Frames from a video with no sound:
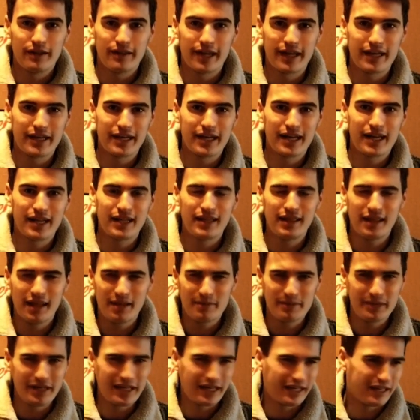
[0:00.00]
Then
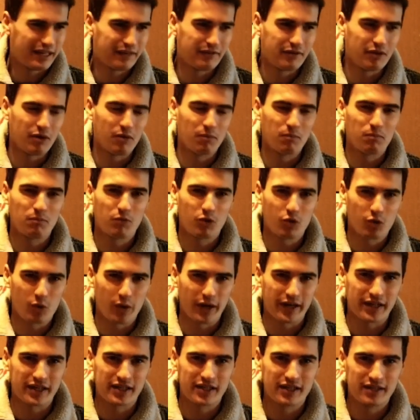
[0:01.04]
let me give you a
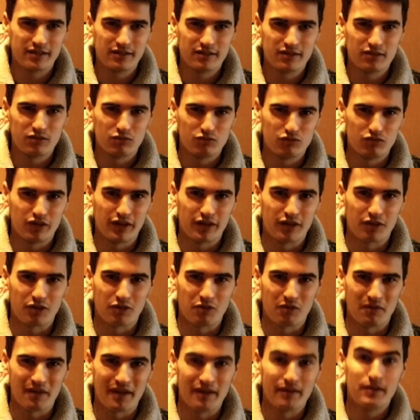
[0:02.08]
quick run
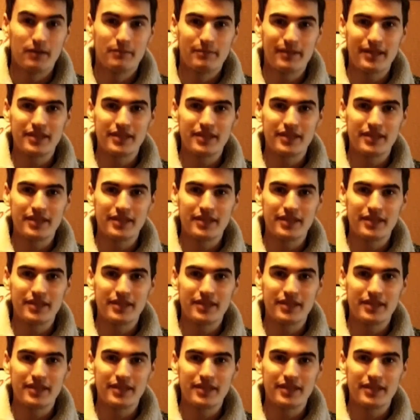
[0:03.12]
through of it.